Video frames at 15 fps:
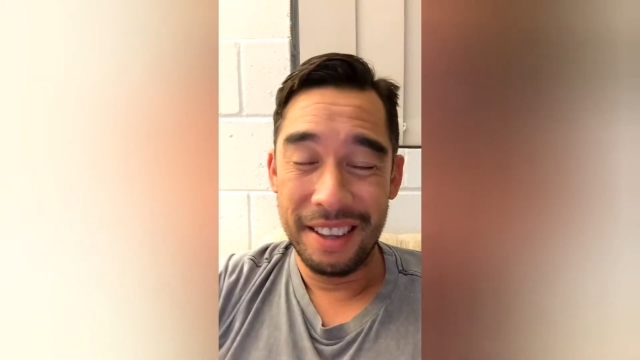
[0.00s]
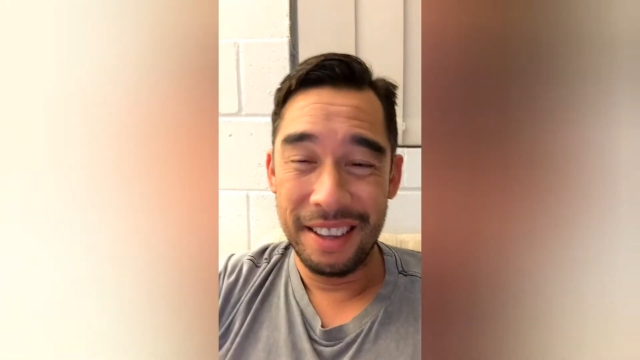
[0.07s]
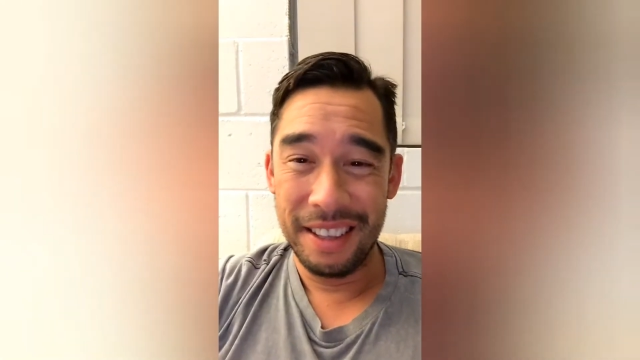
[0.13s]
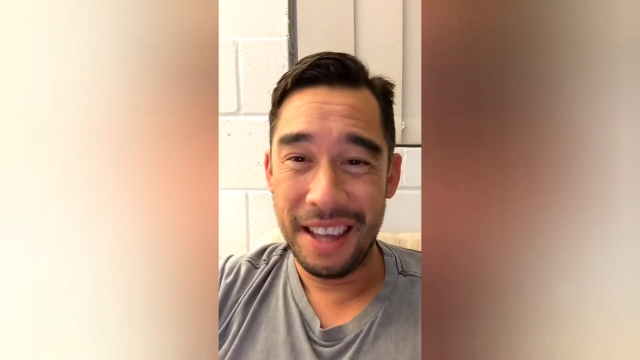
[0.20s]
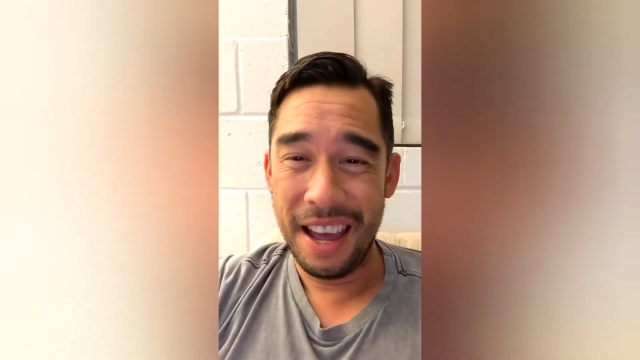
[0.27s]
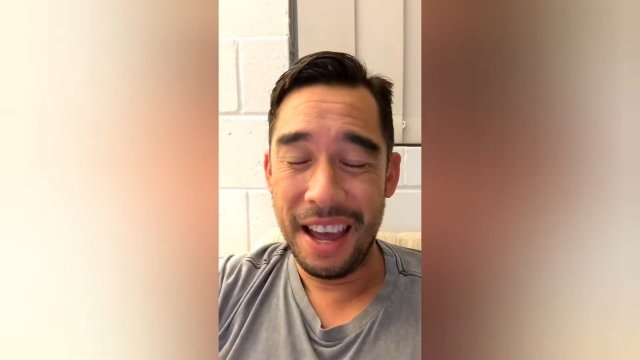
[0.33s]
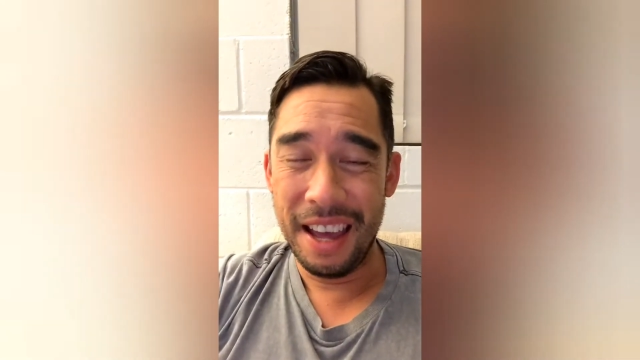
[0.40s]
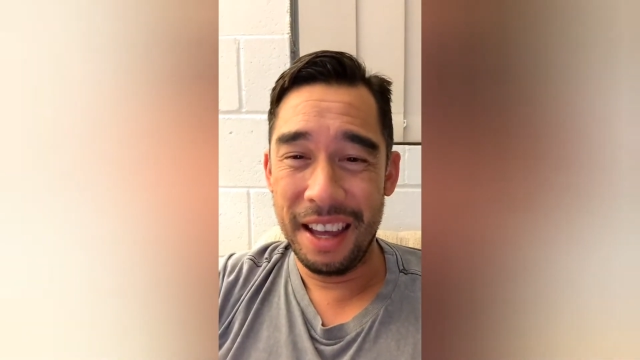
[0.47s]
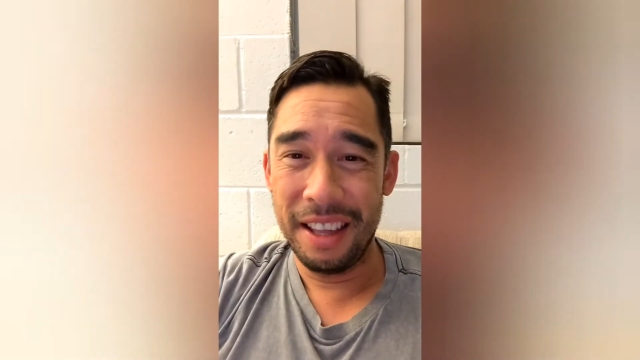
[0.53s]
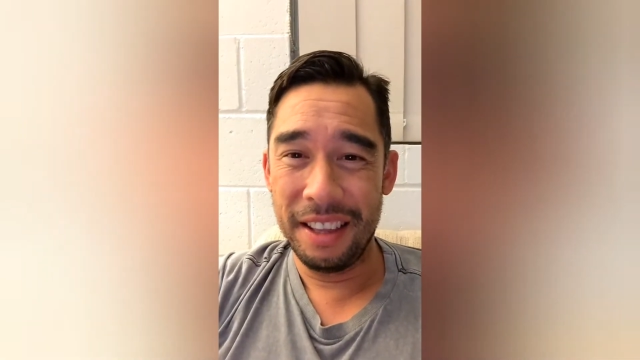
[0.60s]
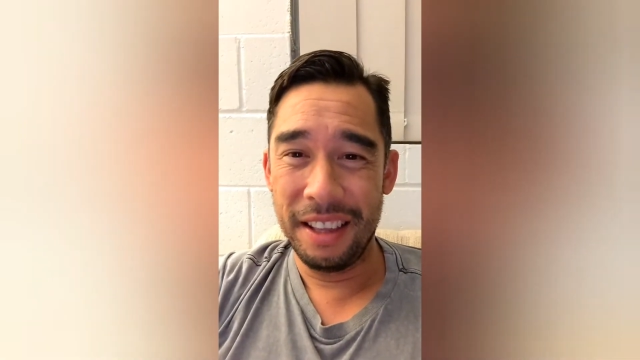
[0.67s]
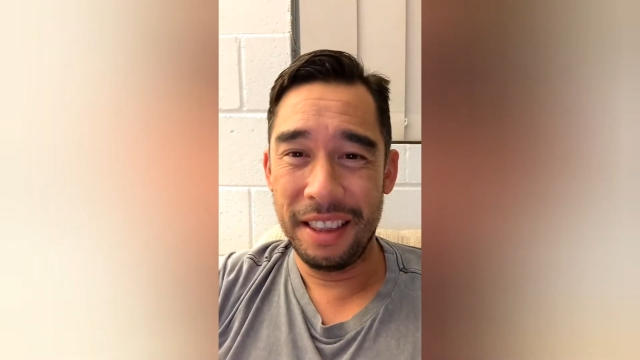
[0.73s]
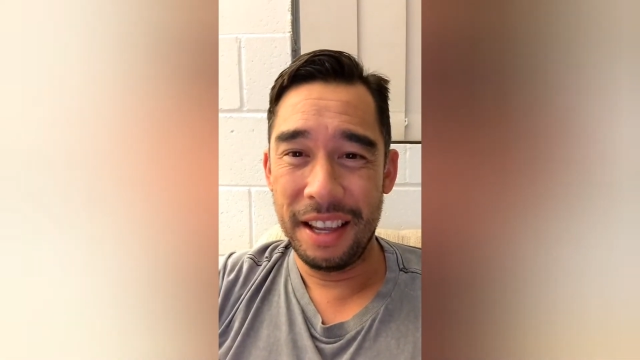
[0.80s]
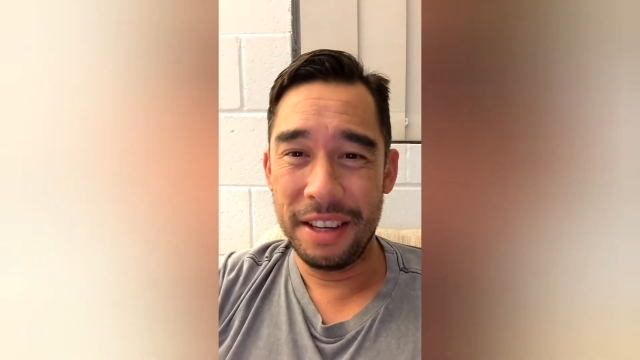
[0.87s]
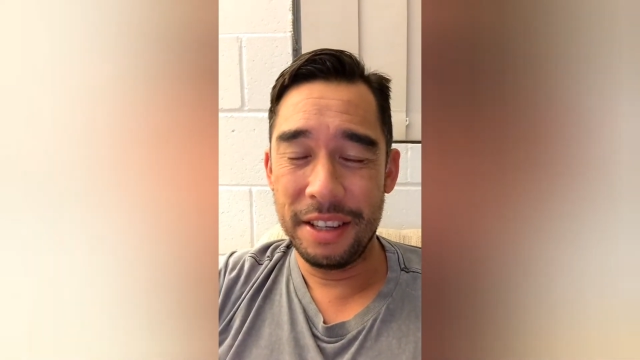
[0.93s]

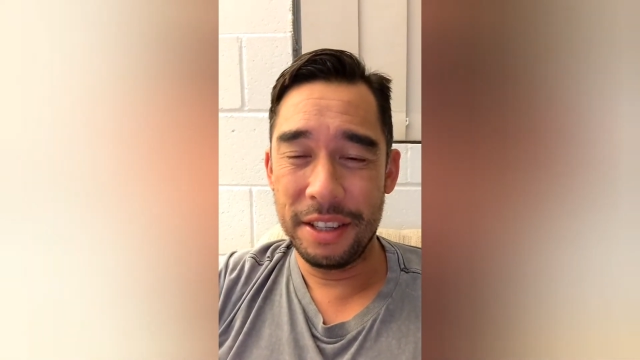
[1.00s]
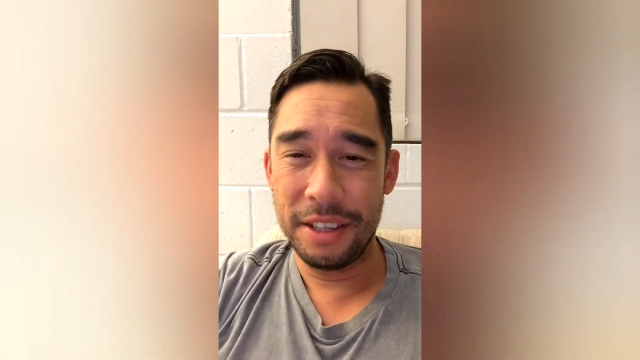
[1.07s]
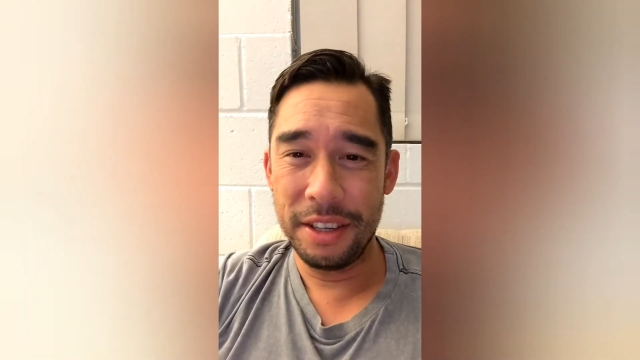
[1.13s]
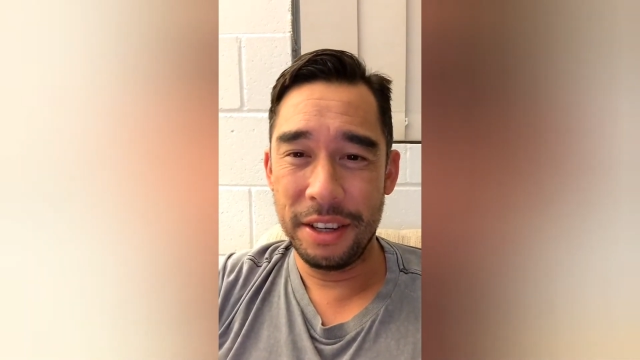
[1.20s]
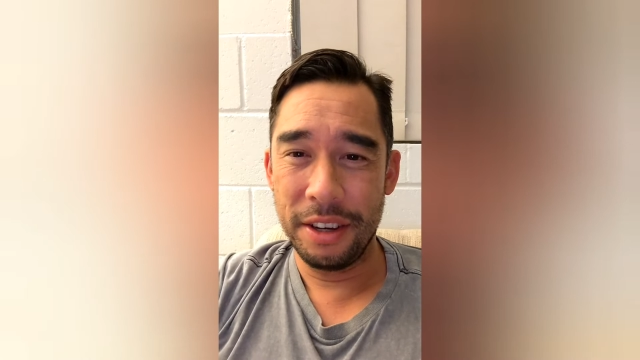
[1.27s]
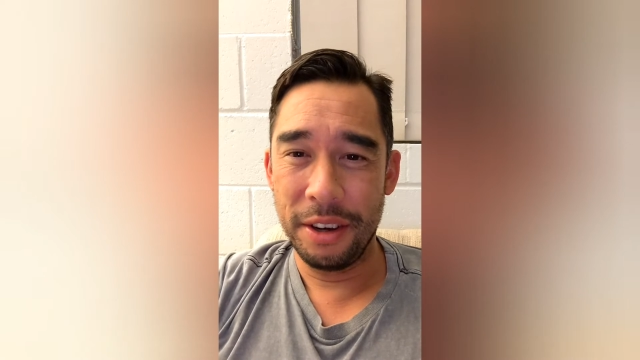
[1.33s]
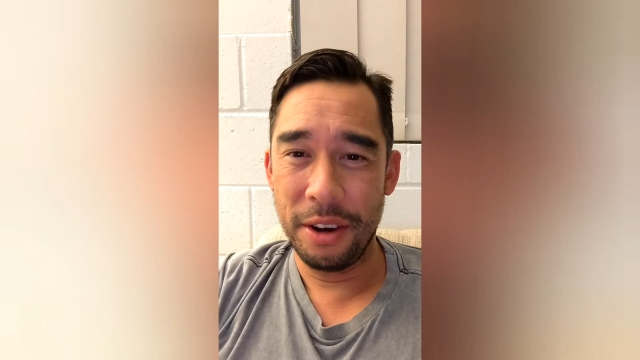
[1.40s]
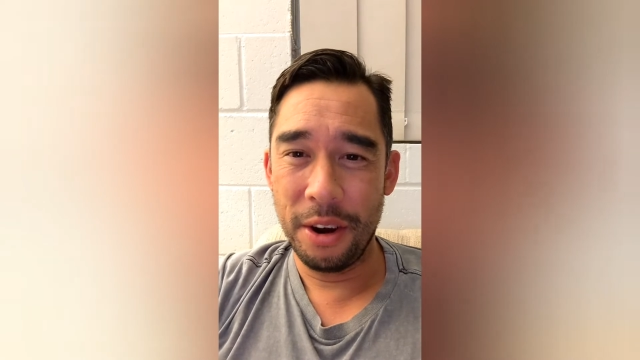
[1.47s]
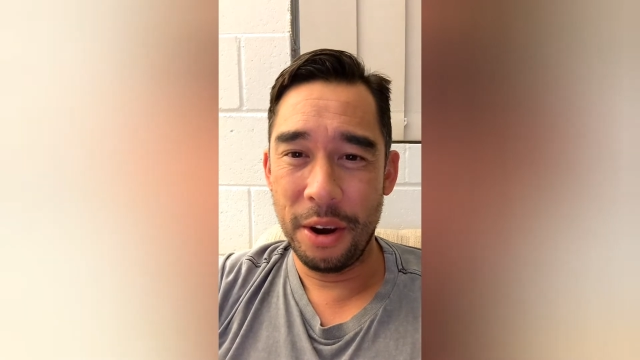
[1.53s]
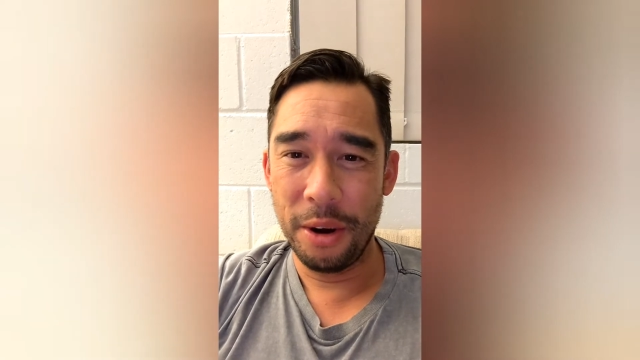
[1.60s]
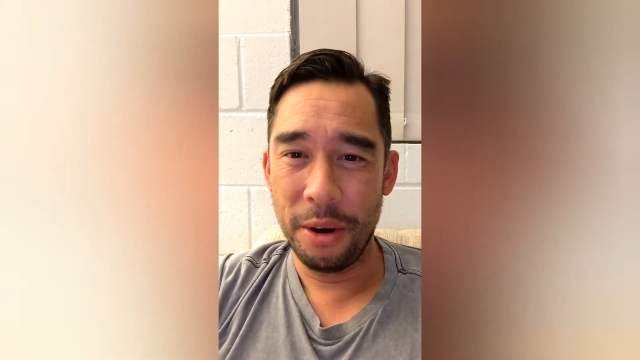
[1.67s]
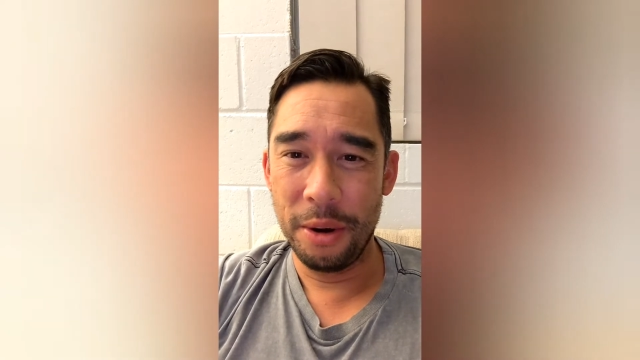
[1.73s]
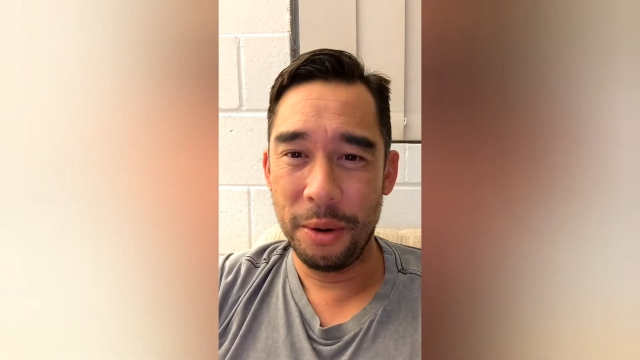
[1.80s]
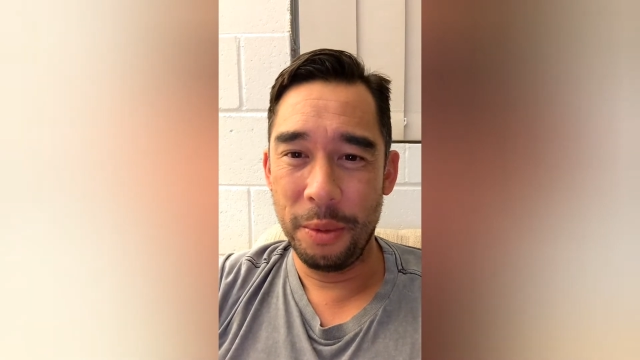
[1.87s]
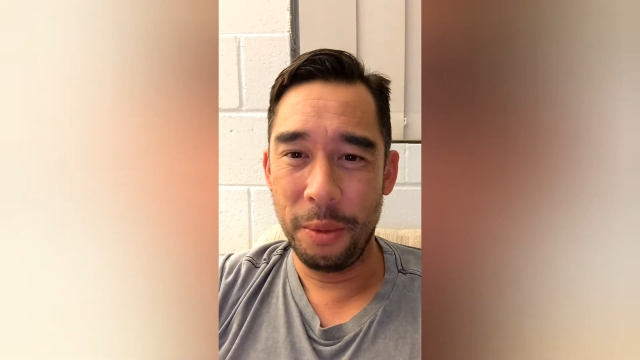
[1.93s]
just didn't
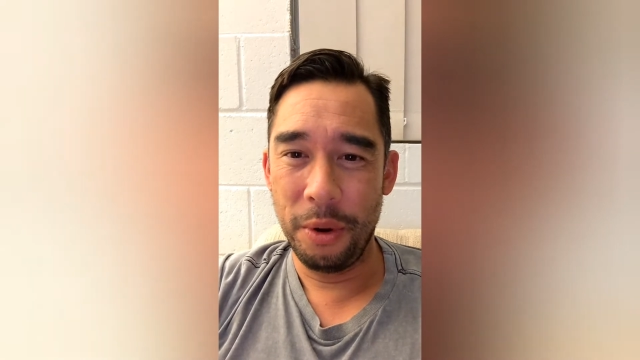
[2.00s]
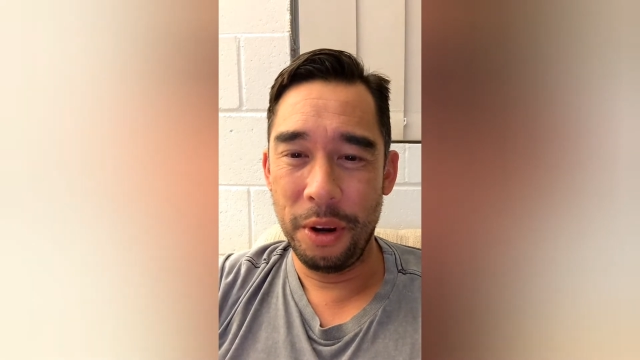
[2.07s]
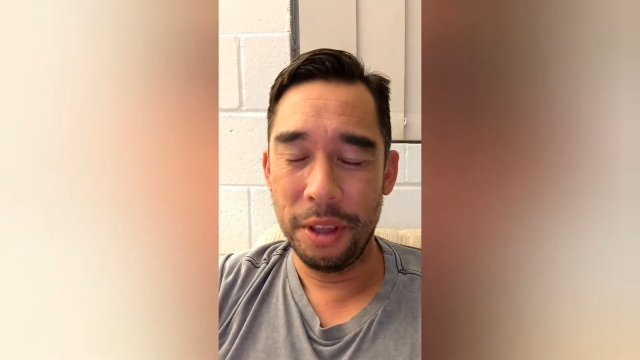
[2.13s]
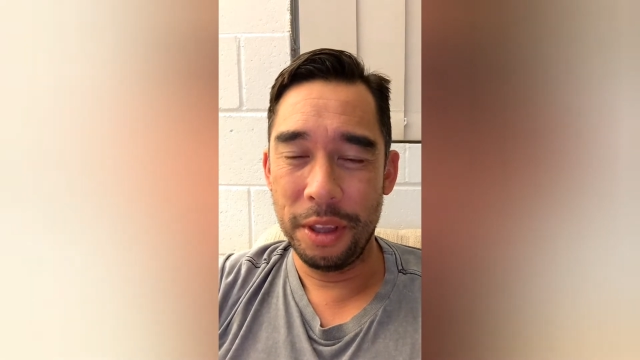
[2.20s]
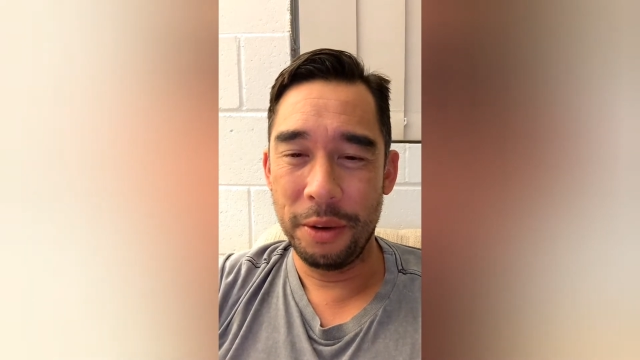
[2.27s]
know what